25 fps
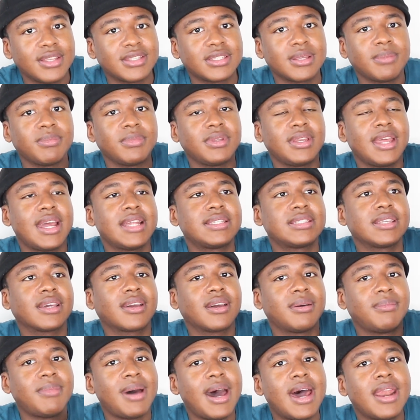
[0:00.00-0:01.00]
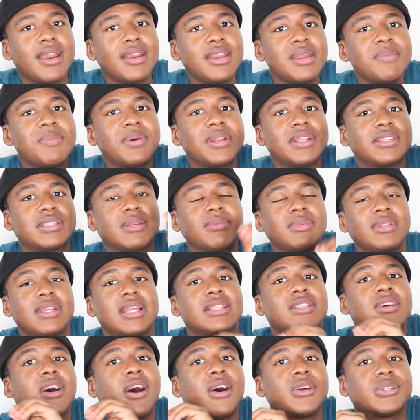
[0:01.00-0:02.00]
Something that's a commodity, but it's something
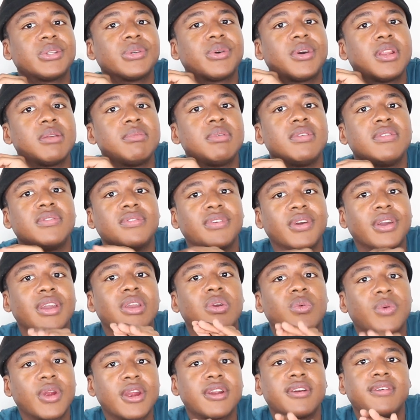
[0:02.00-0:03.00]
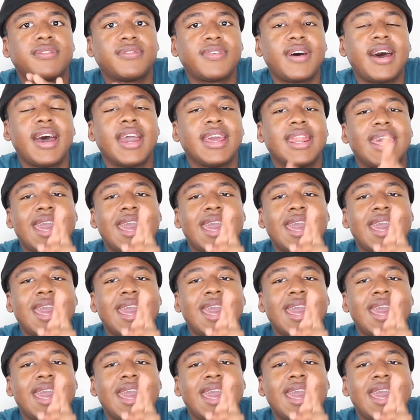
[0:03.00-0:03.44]
that's also going to be very rare to find.